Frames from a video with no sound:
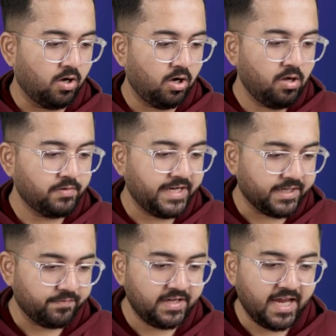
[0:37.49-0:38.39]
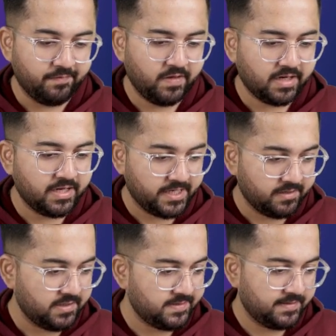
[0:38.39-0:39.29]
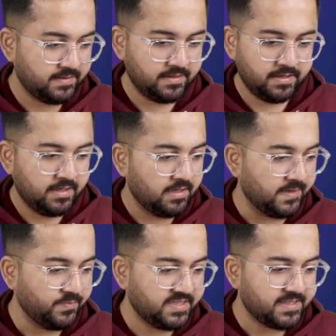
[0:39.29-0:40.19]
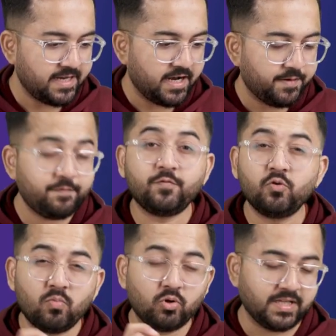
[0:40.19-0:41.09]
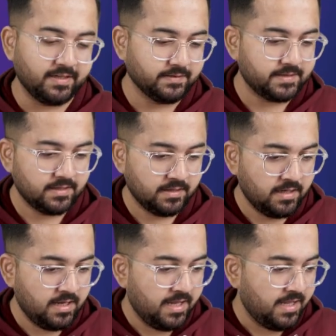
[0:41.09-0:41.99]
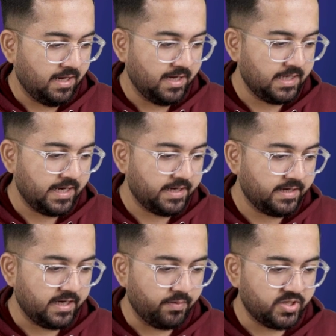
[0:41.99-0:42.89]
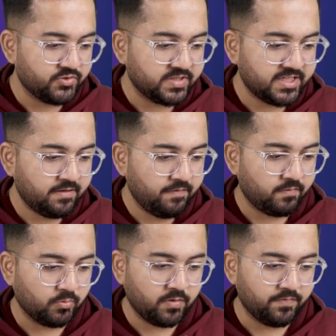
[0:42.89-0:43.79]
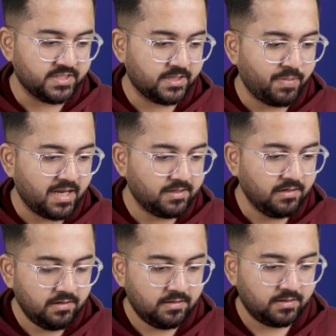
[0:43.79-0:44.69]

Alright, we have the containers. Let me just add a few more things. I'll add an image widget from the widget panel.